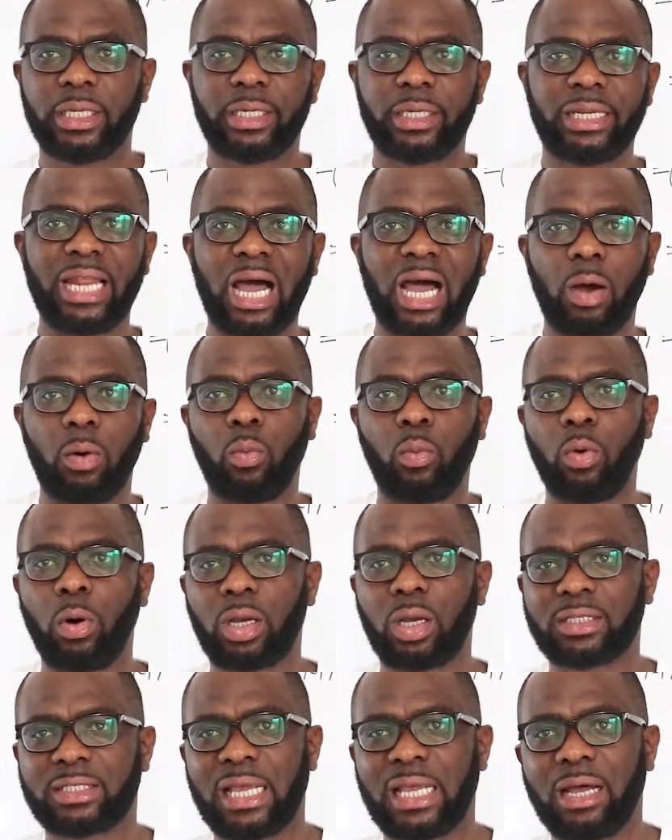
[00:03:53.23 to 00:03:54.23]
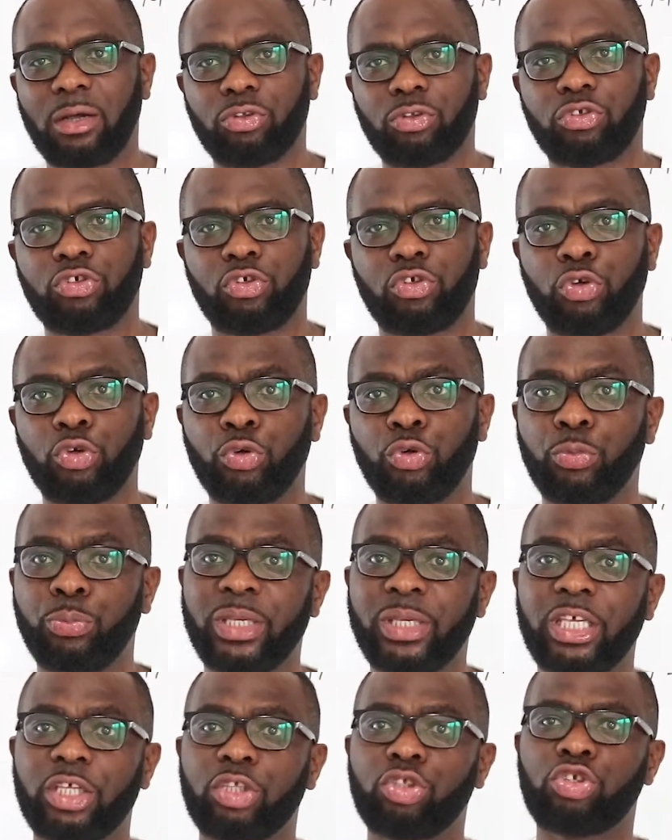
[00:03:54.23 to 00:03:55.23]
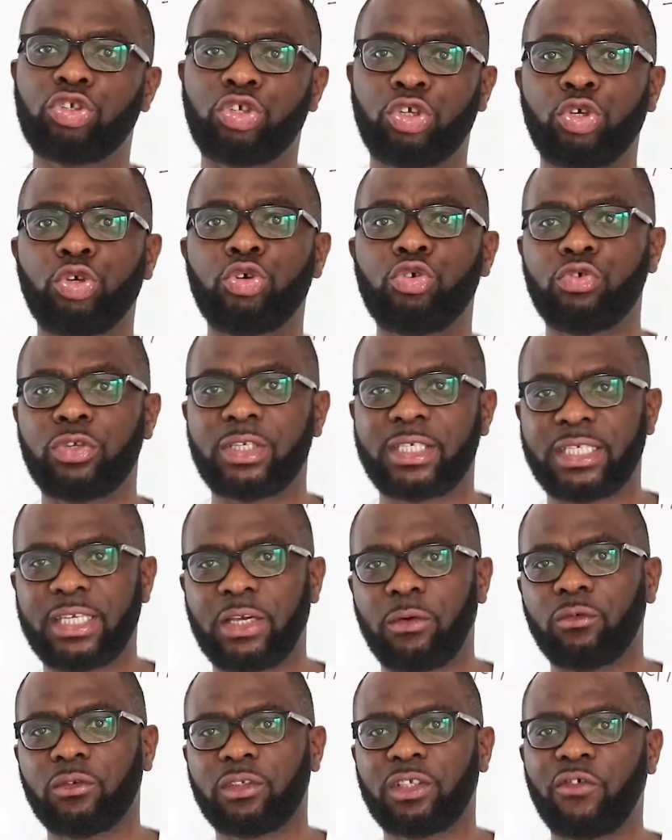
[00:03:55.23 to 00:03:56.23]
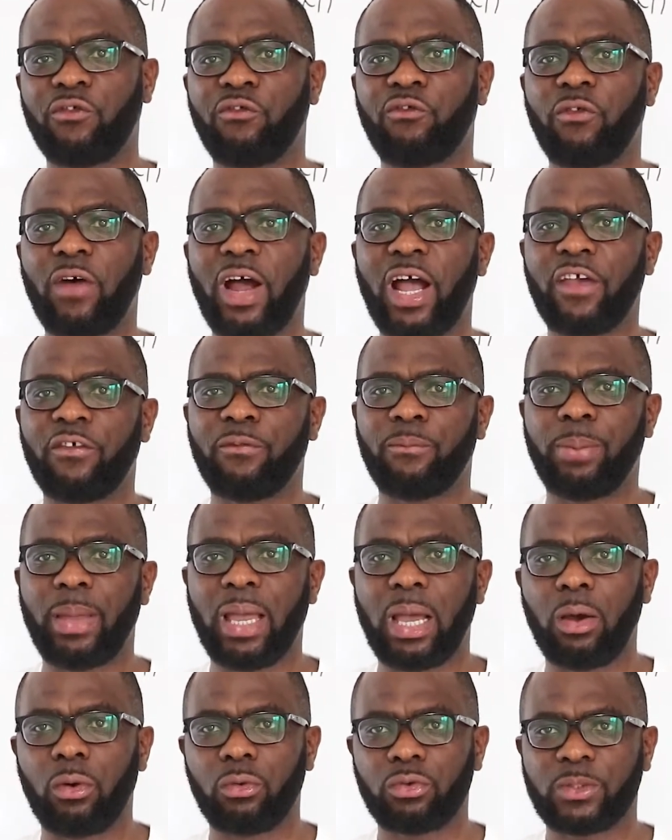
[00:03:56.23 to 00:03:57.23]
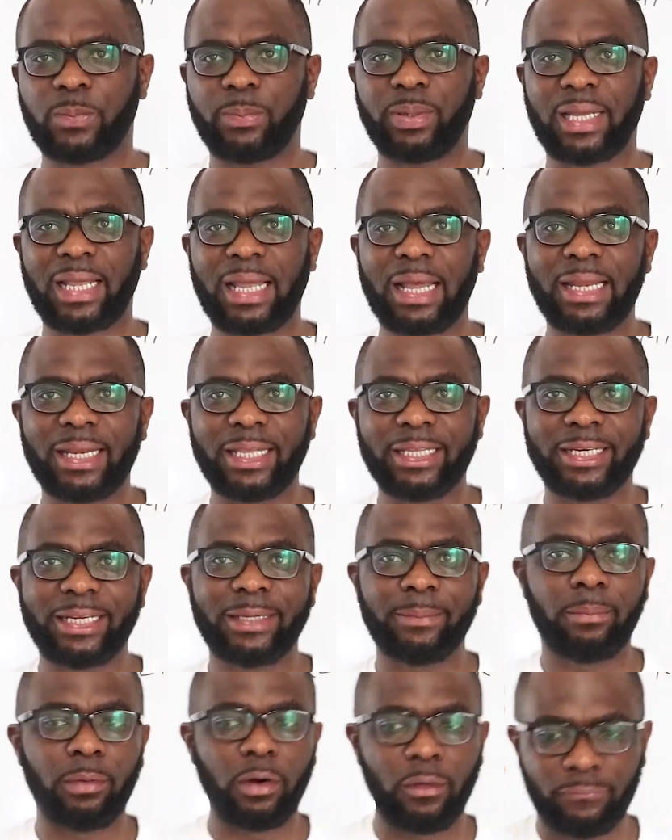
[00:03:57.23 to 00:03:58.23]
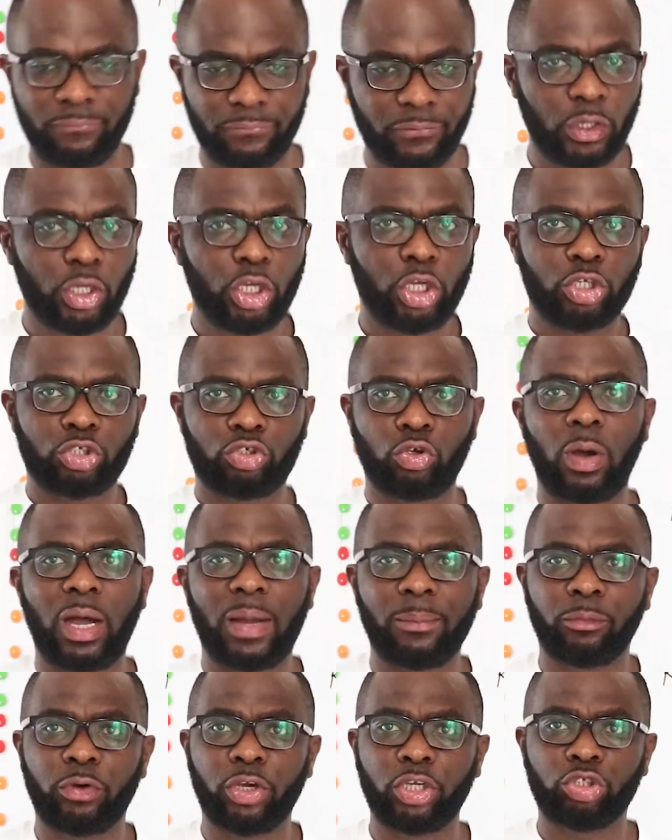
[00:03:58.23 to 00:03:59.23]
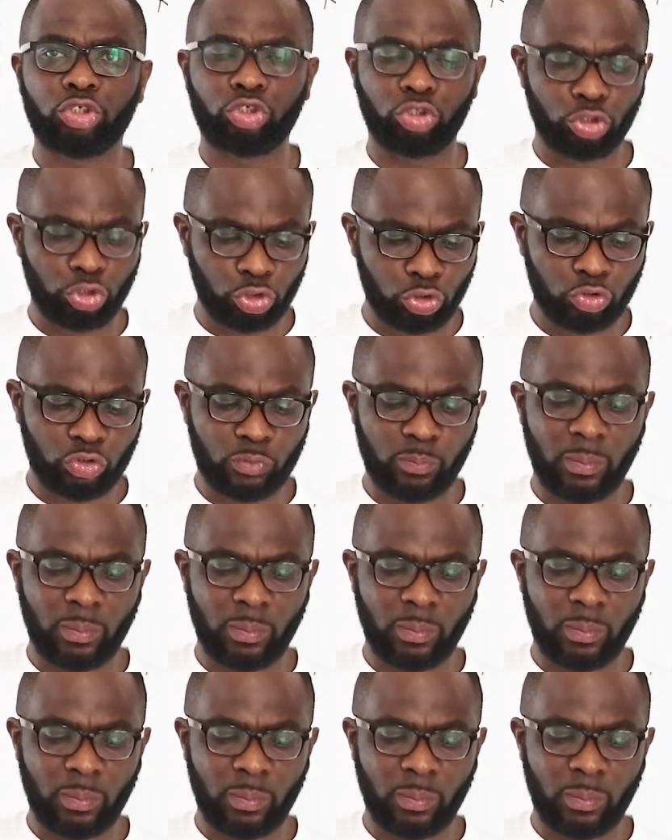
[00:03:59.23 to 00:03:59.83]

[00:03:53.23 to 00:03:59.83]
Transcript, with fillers: that works out to be 275 pounds per calendar month. So I'm going to use